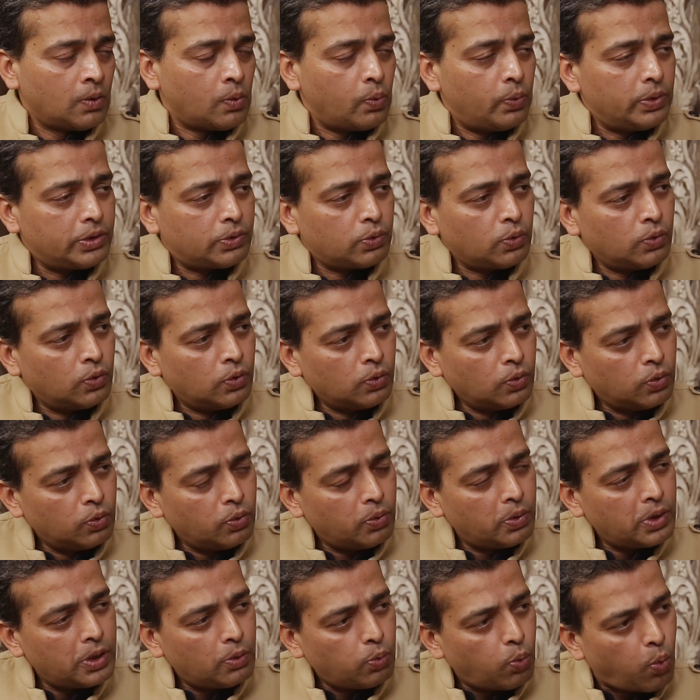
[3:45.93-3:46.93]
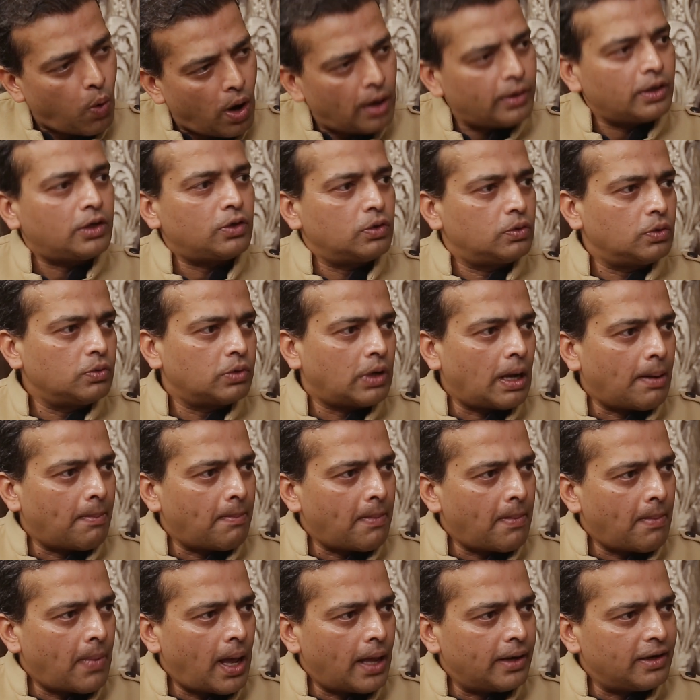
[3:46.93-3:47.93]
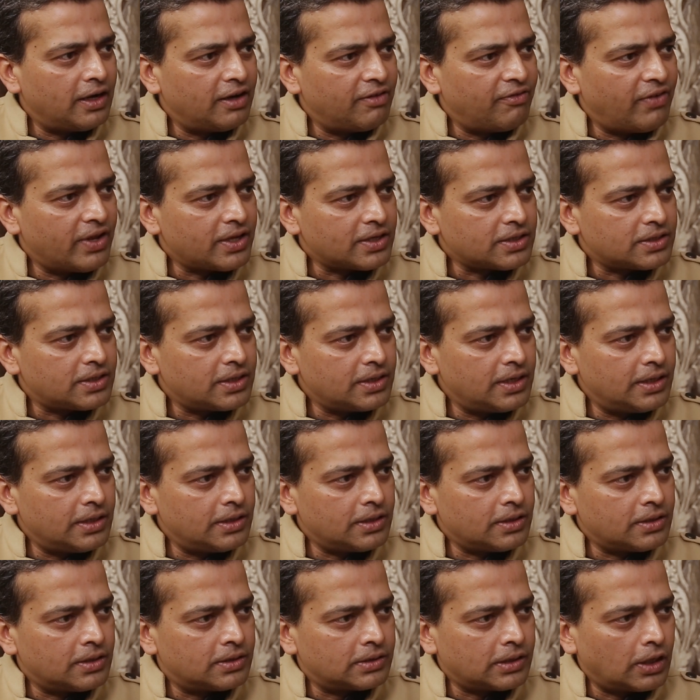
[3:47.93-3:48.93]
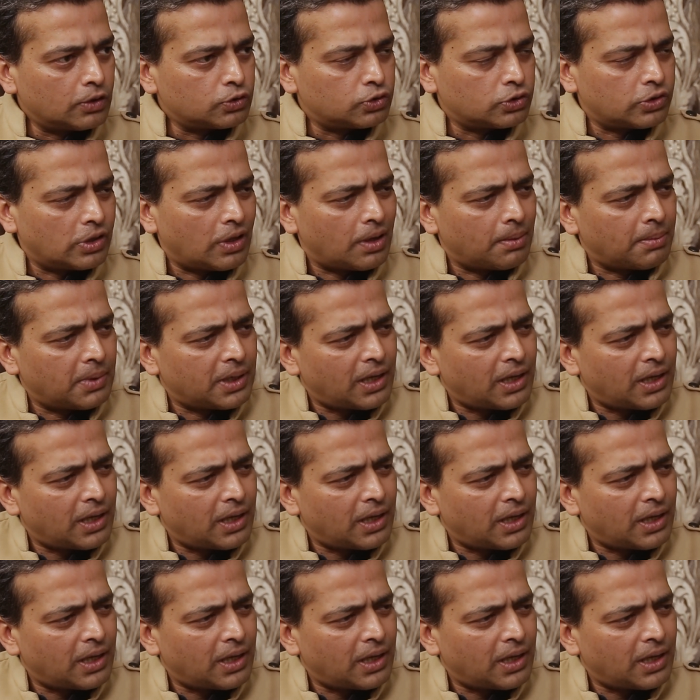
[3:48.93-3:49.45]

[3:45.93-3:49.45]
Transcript: who would want to come and invest in South Sudan.